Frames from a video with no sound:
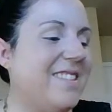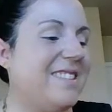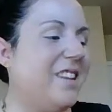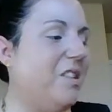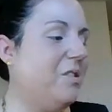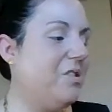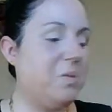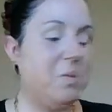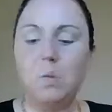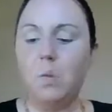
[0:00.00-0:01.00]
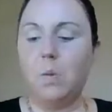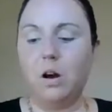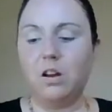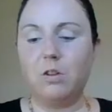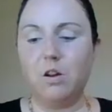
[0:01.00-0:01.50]
It's like you could just
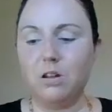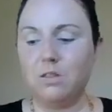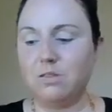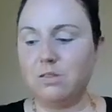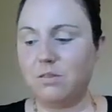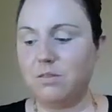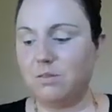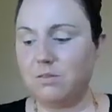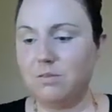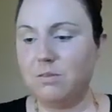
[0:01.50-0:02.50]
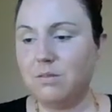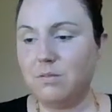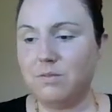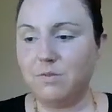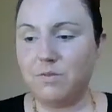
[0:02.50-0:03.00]
walk across
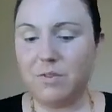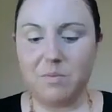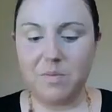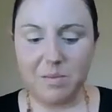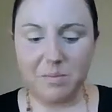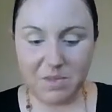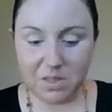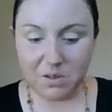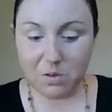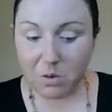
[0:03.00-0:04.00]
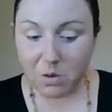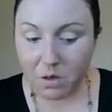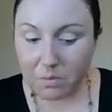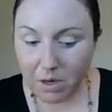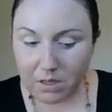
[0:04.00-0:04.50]
from that store
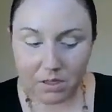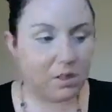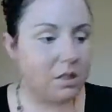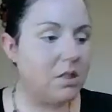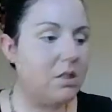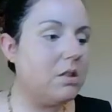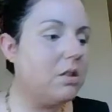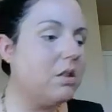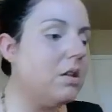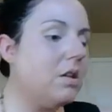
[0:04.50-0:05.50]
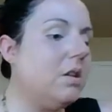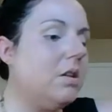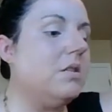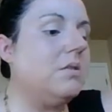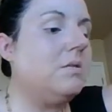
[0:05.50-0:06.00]
practically.
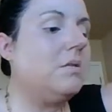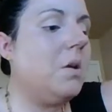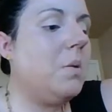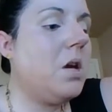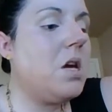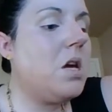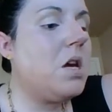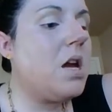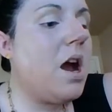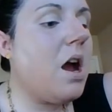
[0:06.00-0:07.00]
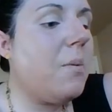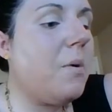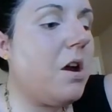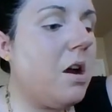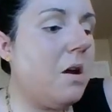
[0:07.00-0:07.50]
Okay,
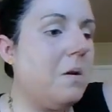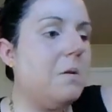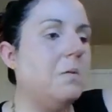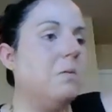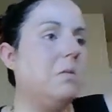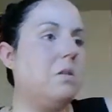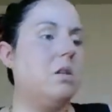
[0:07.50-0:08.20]
eyebrows.